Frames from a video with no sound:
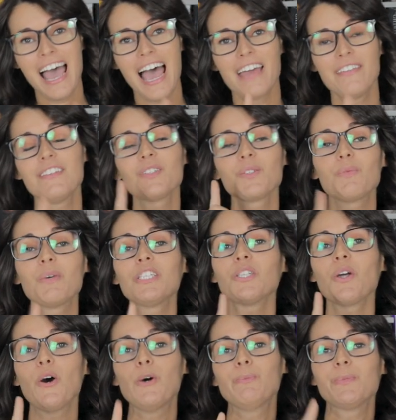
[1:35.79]
and this witch
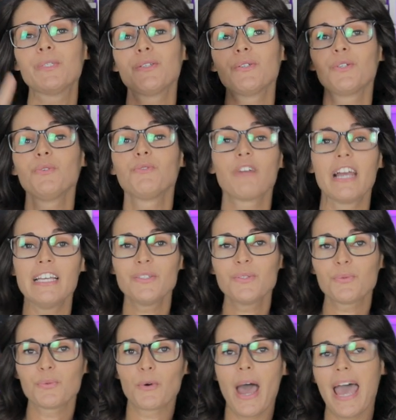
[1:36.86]
hopes to
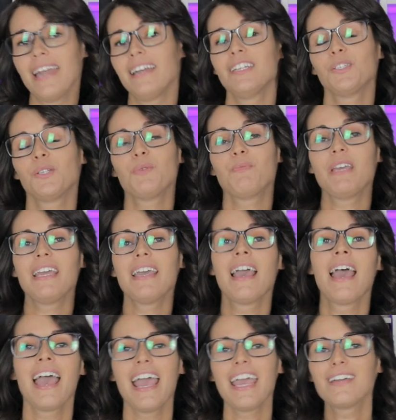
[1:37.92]
raise Ren to be
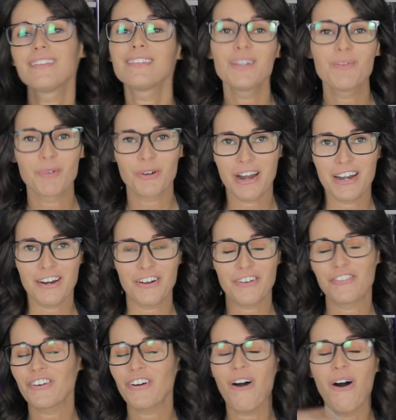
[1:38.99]
a liberator
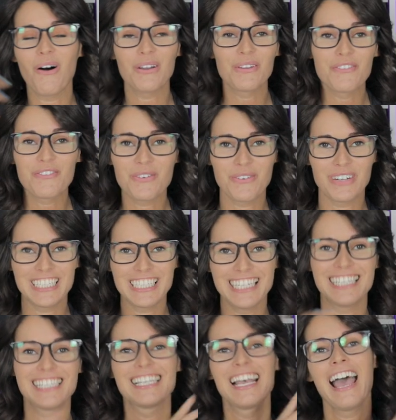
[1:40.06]
for all of the
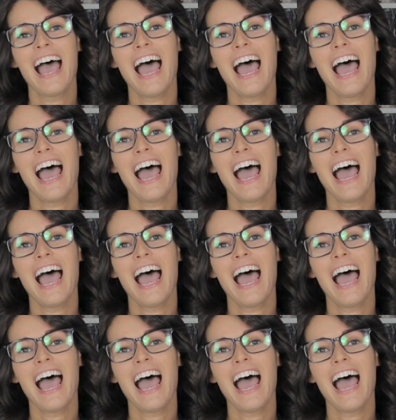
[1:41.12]
witches.